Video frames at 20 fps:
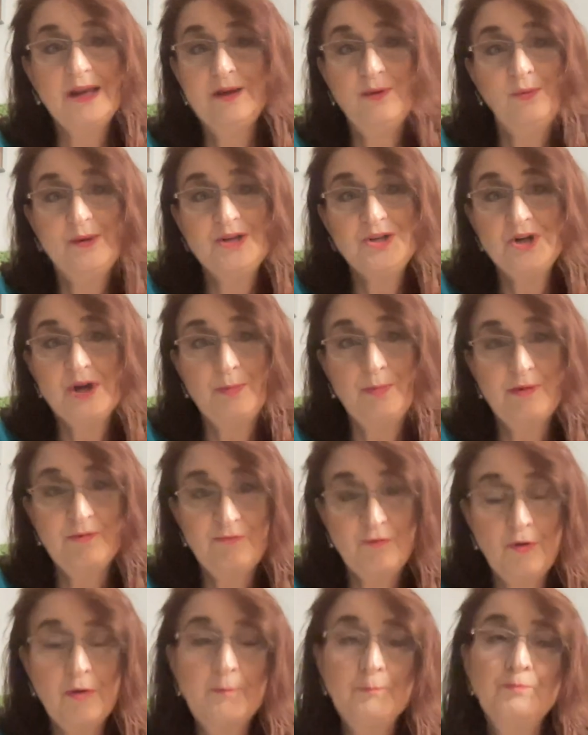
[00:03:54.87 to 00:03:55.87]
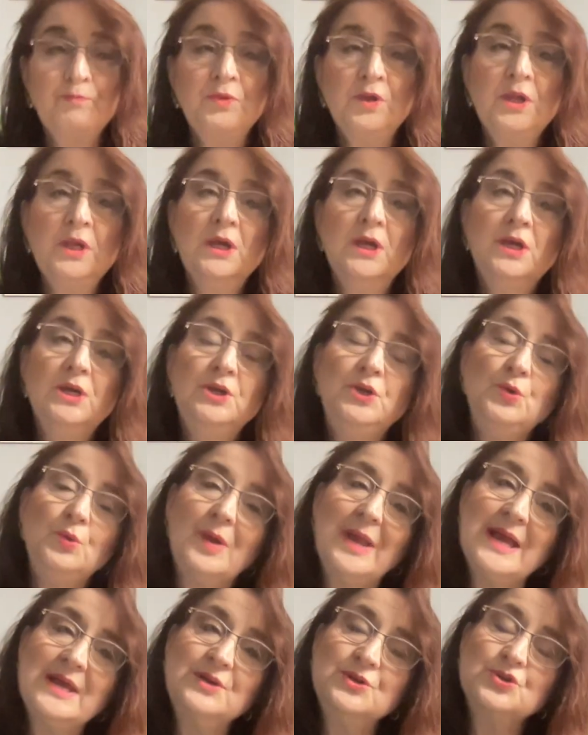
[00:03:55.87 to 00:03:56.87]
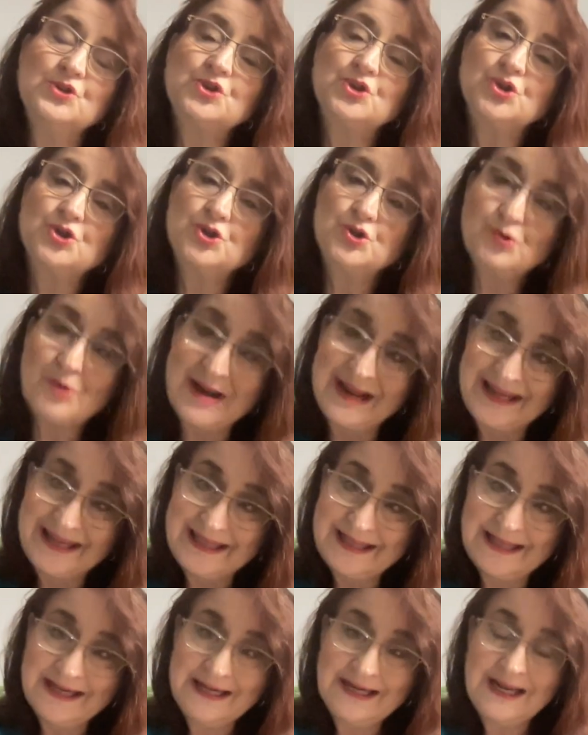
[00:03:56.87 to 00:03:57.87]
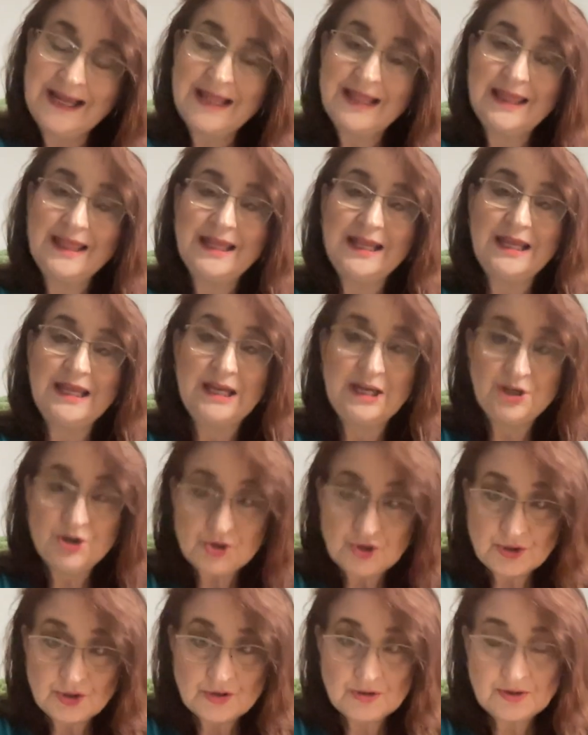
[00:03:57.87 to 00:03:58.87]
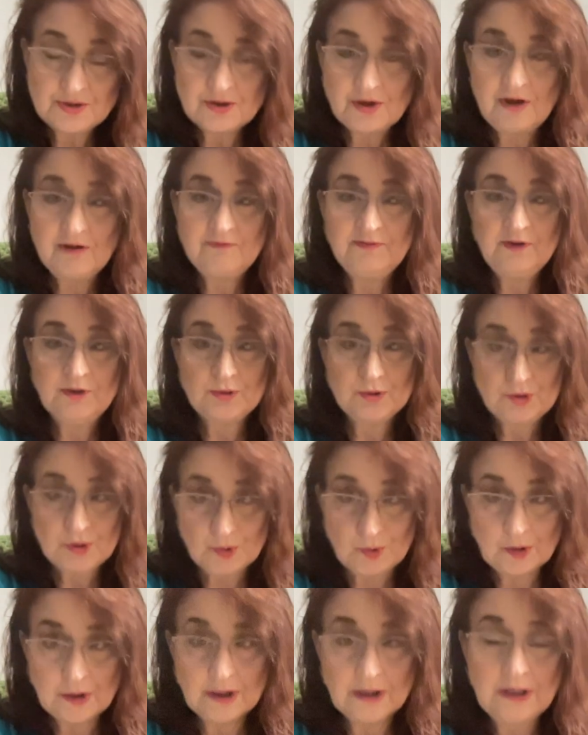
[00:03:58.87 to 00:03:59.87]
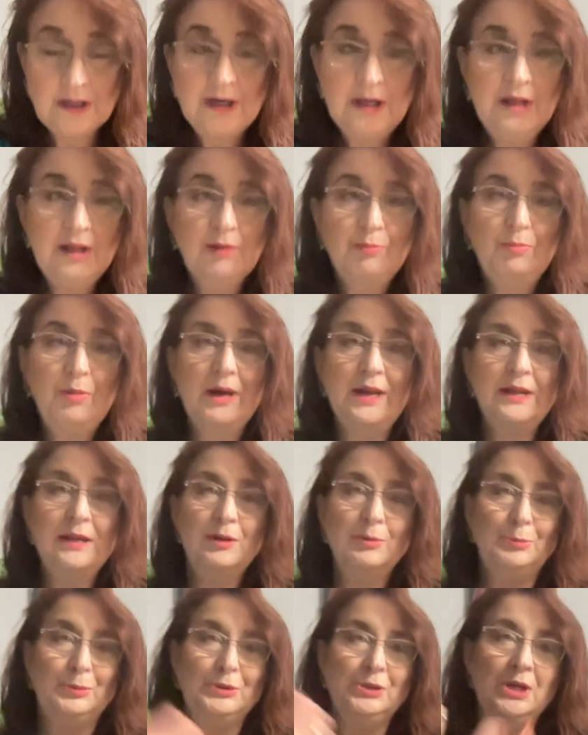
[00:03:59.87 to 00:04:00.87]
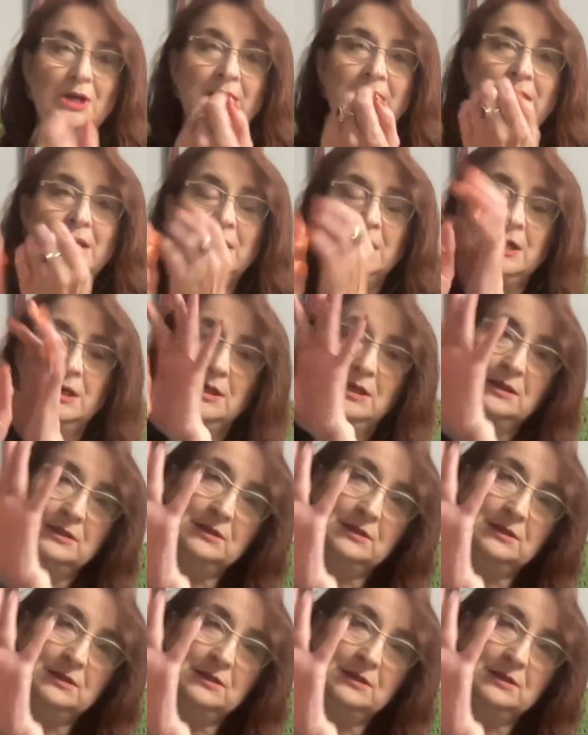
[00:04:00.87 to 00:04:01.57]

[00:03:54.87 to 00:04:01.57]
way, shape, or form. You can strengthen the hinges of your door by applying